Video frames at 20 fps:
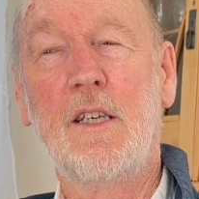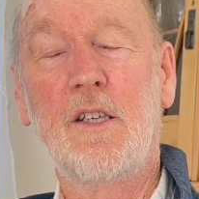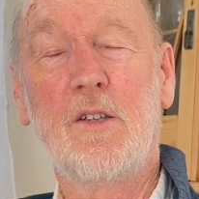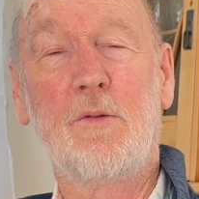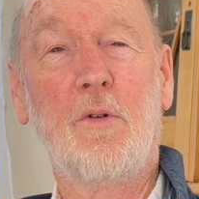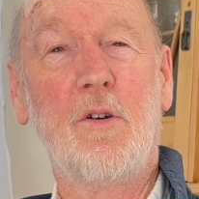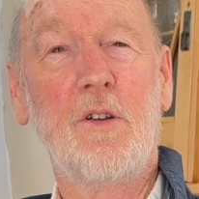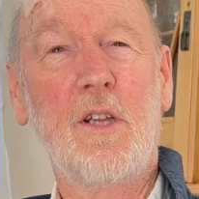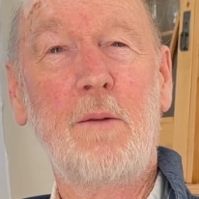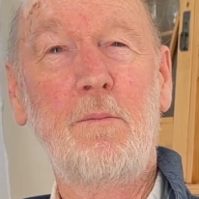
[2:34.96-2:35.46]

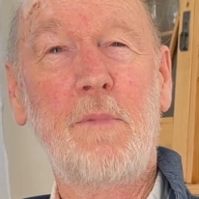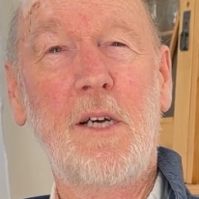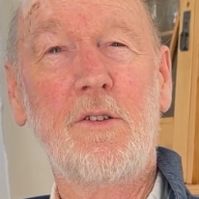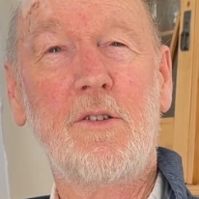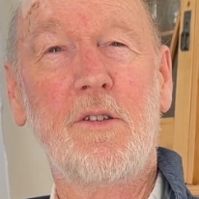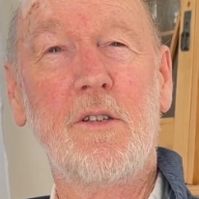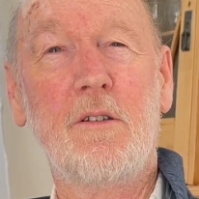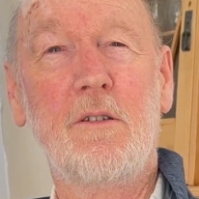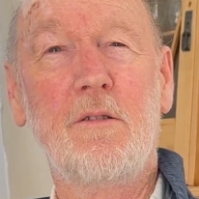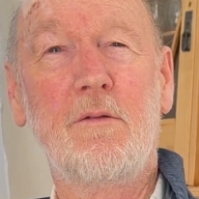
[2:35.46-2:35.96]
what they
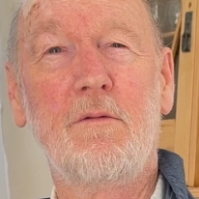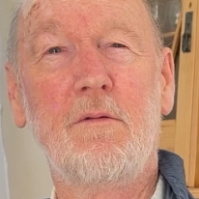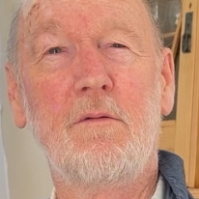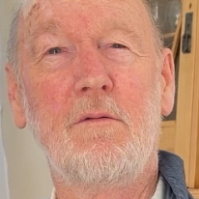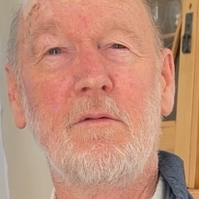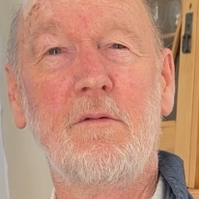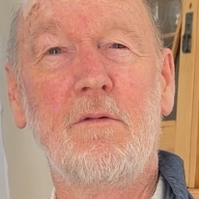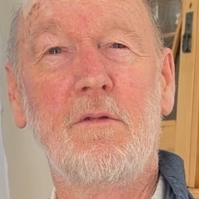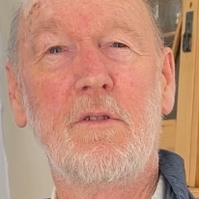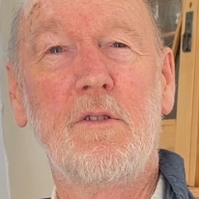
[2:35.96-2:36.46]
measure.
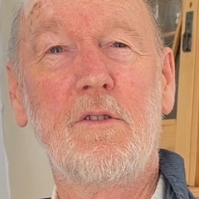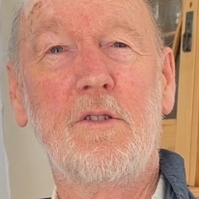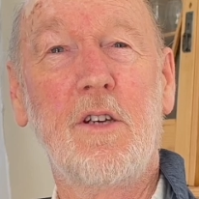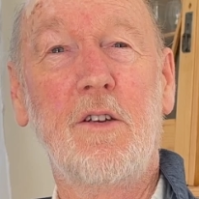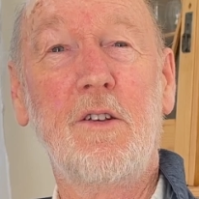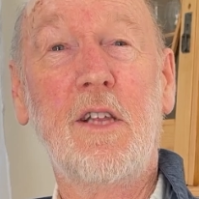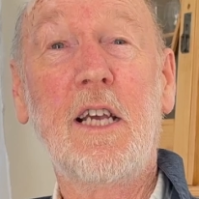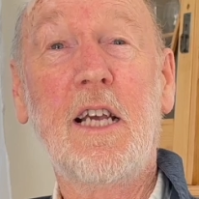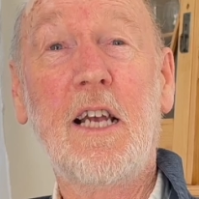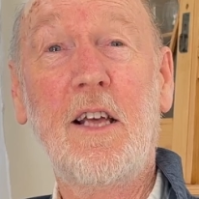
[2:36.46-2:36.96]
So
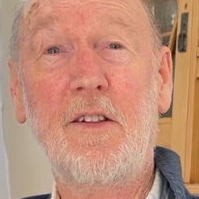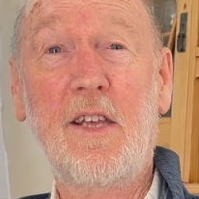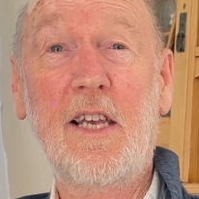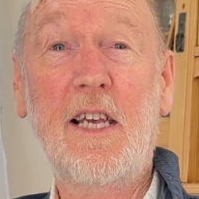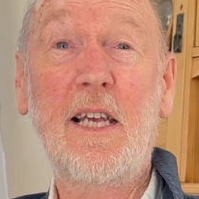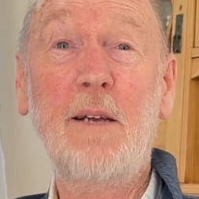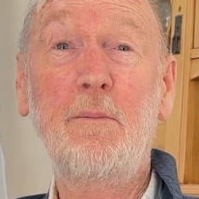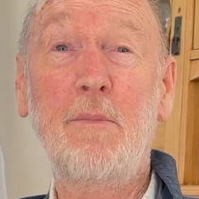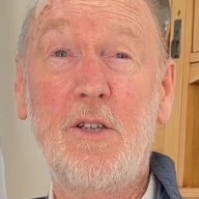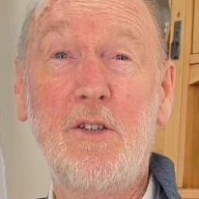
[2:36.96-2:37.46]
they get
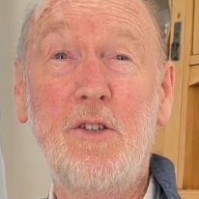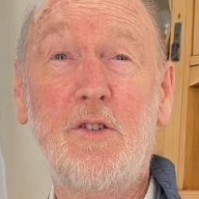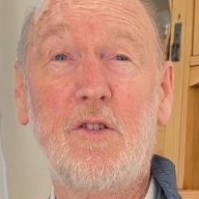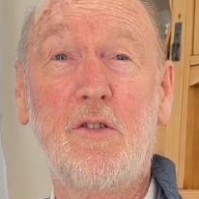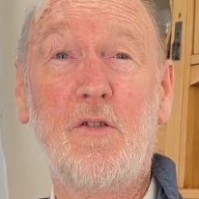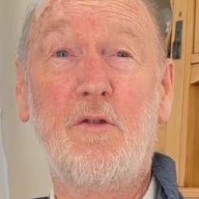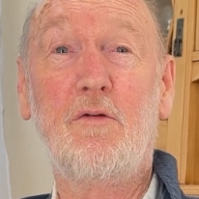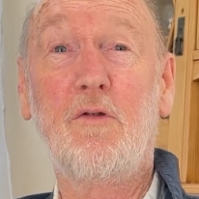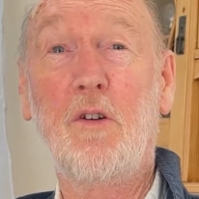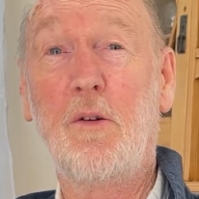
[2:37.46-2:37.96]
the image
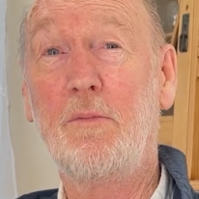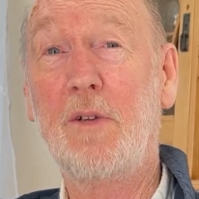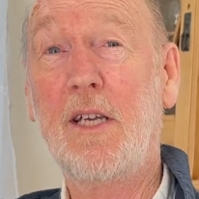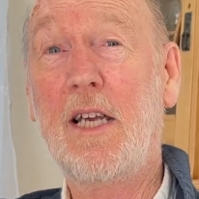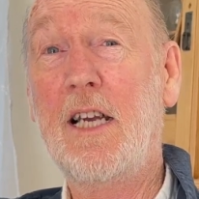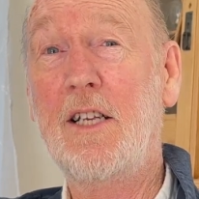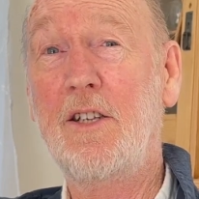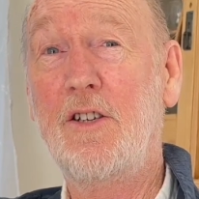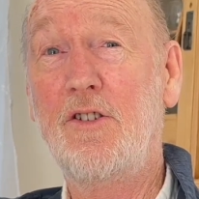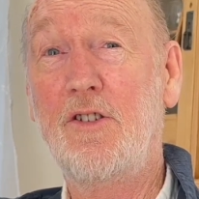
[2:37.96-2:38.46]
from the
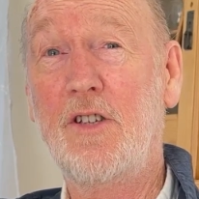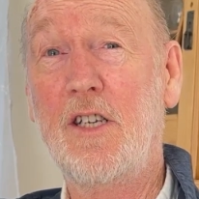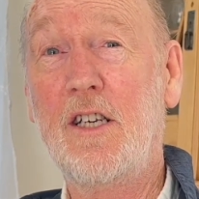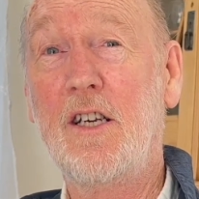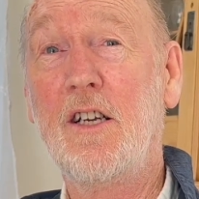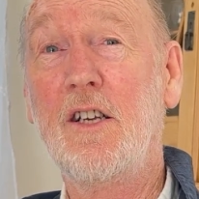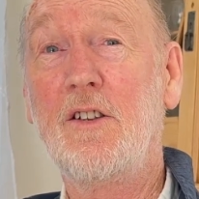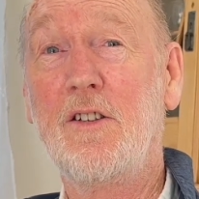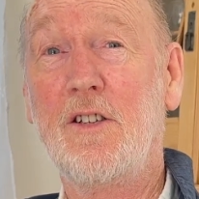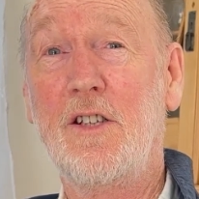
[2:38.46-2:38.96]

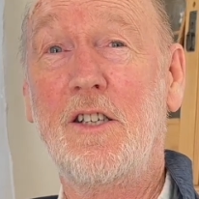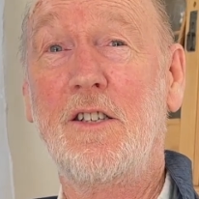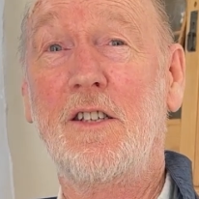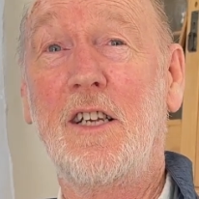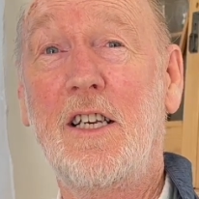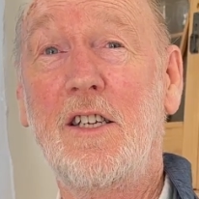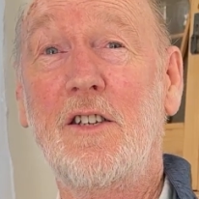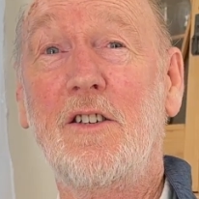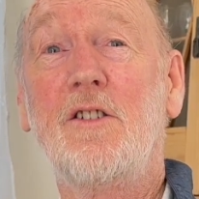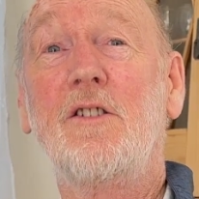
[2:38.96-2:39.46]
energy that it
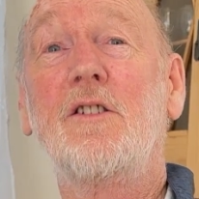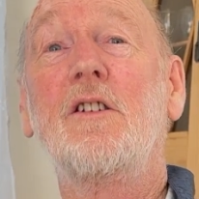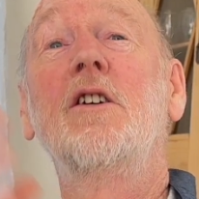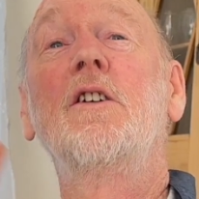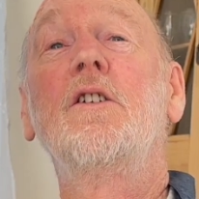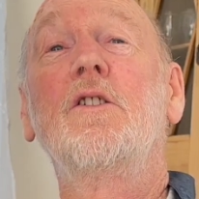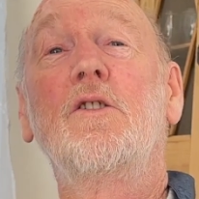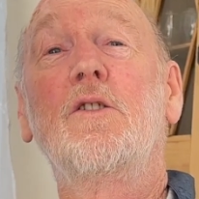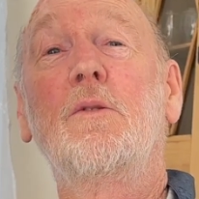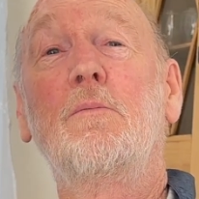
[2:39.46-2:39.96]
takes
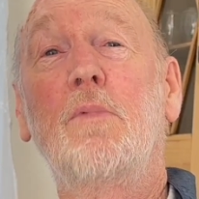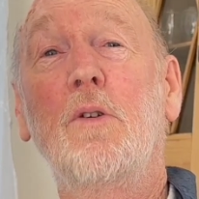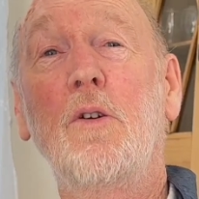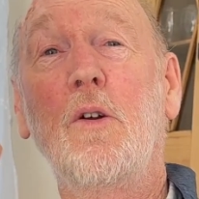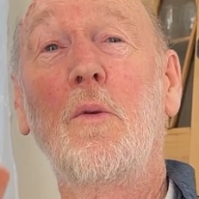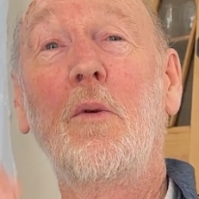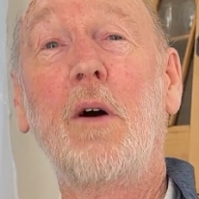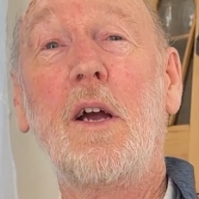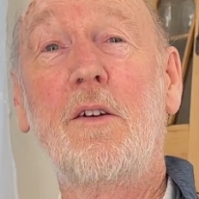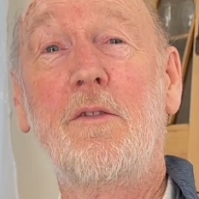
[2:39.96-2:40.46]
to pull
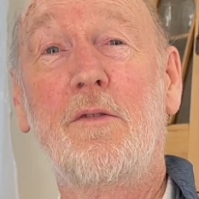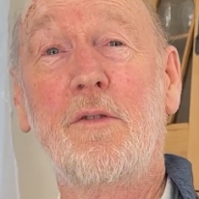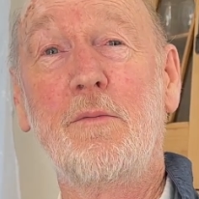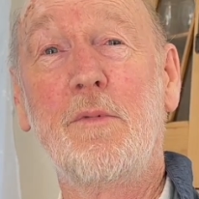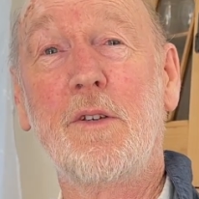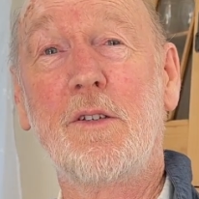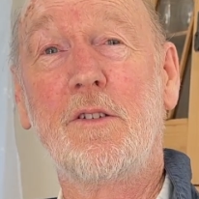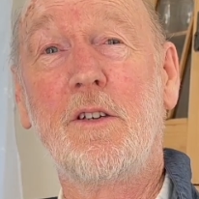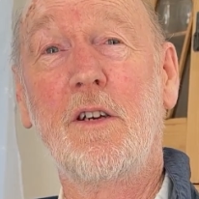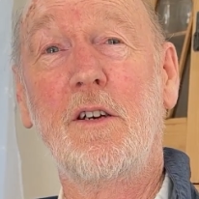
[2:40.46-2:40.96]
away from
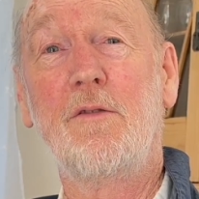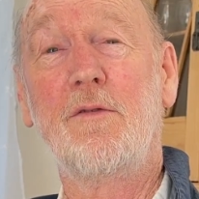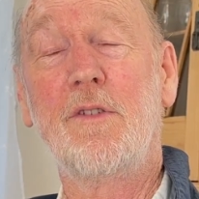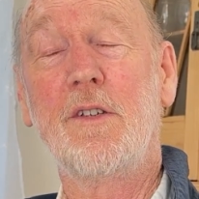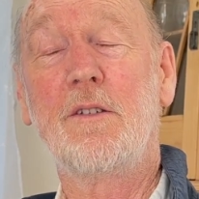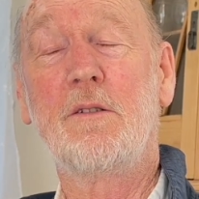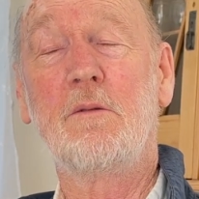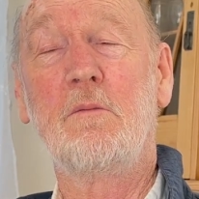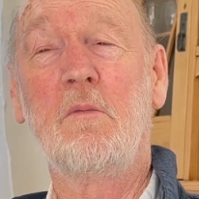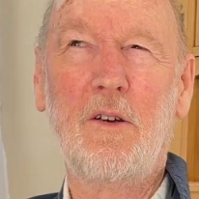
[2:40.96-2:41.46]
the
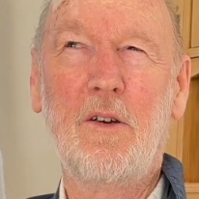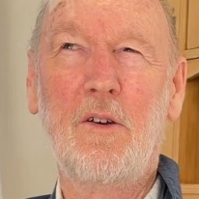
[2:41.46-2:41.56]
surface.